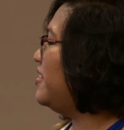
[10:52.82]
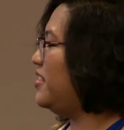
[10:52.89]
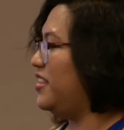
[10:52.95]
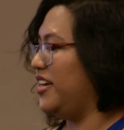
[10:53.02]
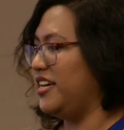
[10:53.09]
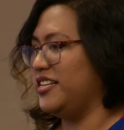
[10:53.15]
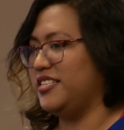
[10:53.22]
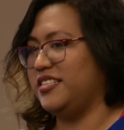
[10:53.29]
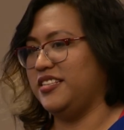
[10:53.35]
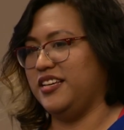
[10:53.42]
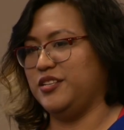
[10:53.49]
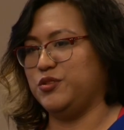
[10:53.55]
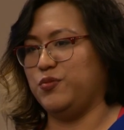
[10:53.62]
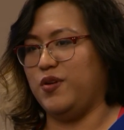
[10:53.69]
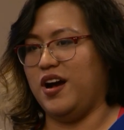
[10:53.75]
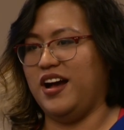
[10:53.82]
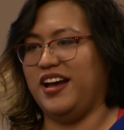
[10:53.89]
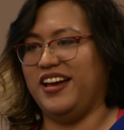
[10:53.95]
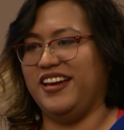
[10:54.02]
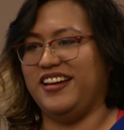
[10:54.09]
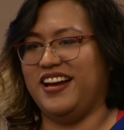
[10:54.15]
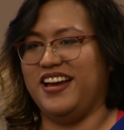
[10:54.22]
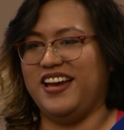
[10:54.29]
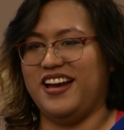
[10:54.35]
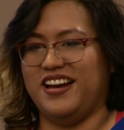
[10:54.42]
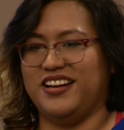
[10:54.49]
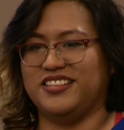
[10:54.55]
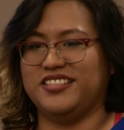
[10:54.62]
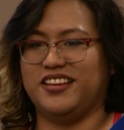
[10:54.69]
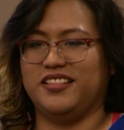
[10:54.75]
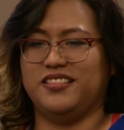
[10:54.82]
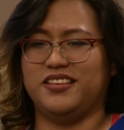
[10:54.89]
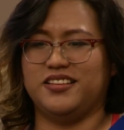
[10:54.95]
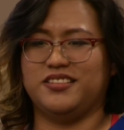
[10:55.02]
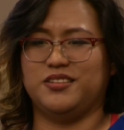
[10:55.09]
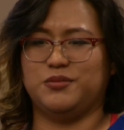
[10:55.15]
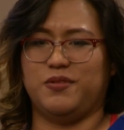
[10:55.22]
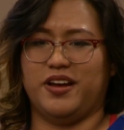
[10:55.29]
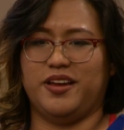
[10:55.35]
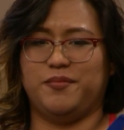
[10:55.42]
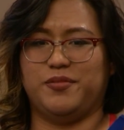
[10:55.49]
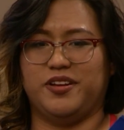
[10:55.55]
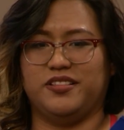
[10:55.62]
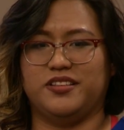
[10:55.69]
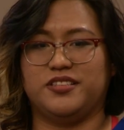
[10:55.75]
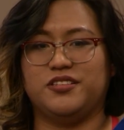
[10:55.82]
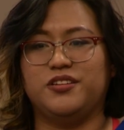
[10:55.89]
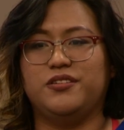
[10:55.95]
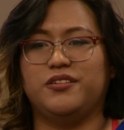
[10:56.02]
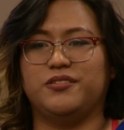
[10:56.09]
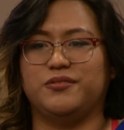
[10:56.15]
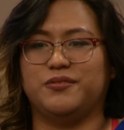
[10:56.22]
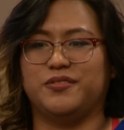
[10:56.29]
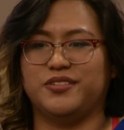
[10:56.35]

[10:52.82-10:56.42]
This is why I ask, and this is why I bring this to you,